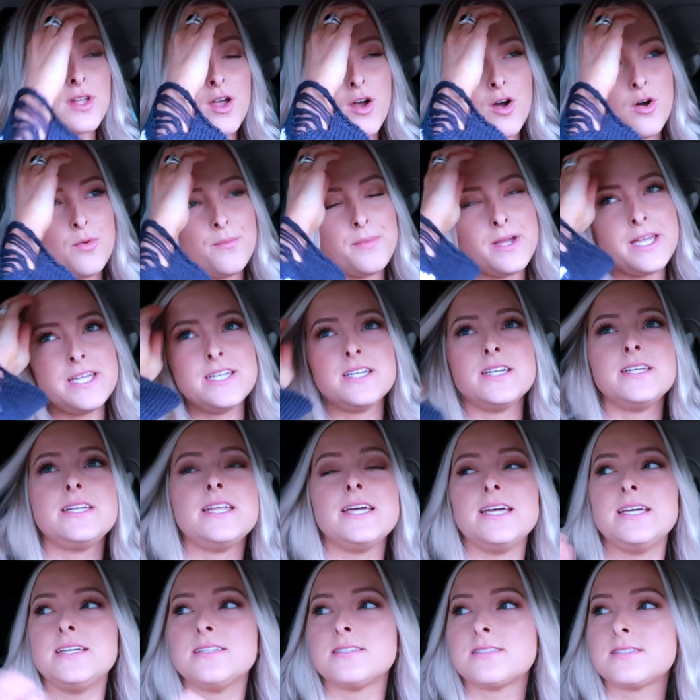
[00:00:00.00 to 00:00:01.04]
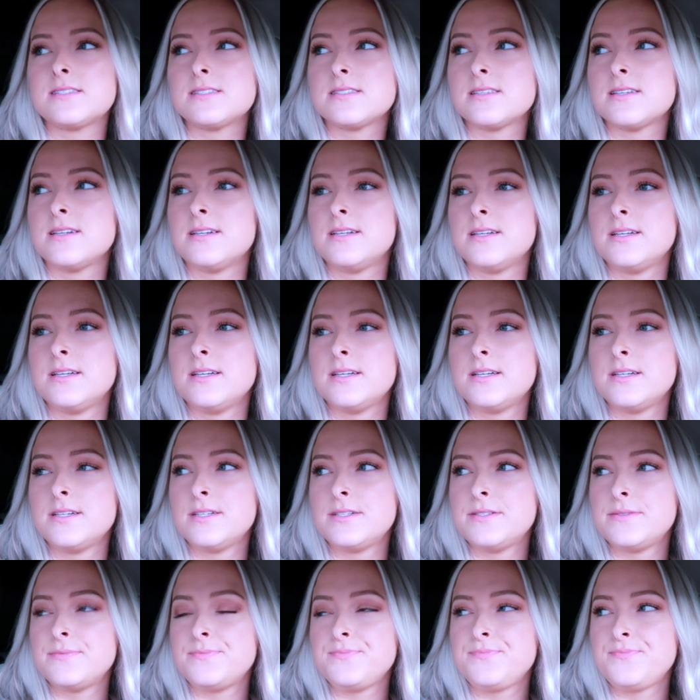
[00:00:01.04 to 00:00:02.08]
Oh my goodness.
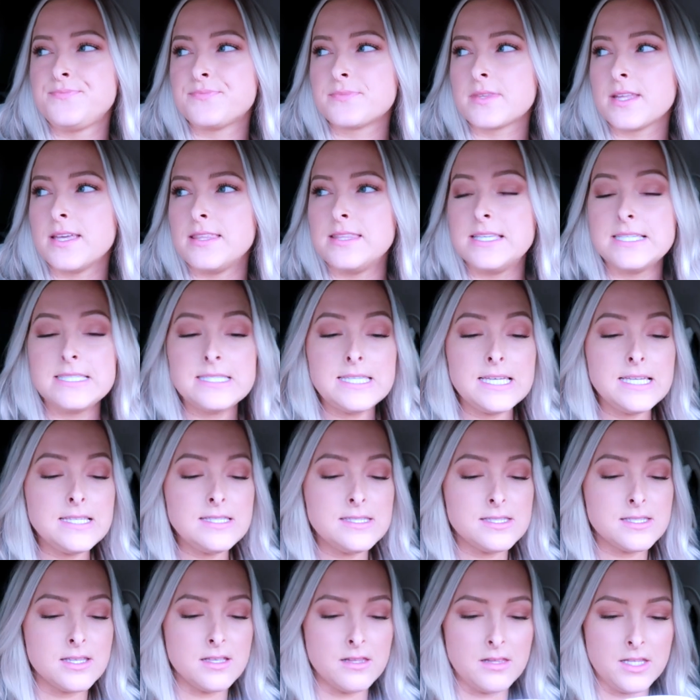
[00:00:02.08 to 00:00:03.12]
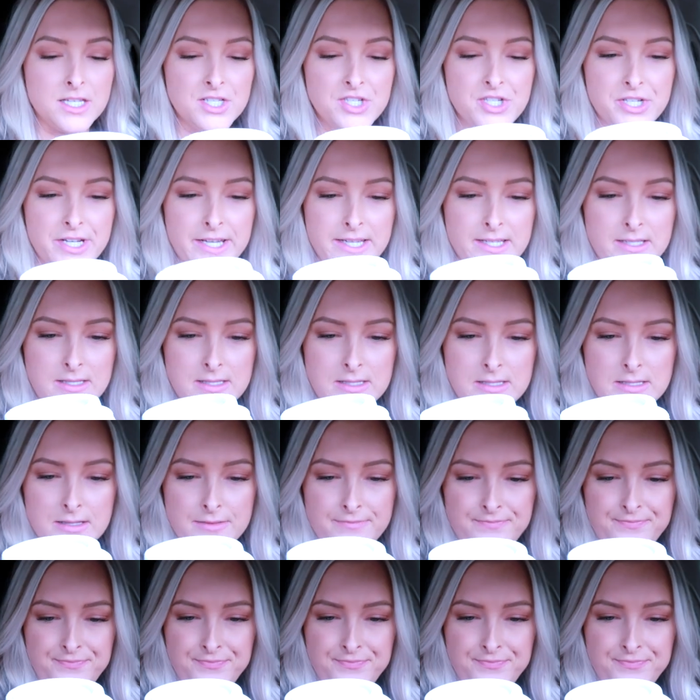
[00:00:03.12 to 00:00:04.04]
This tastes delicious.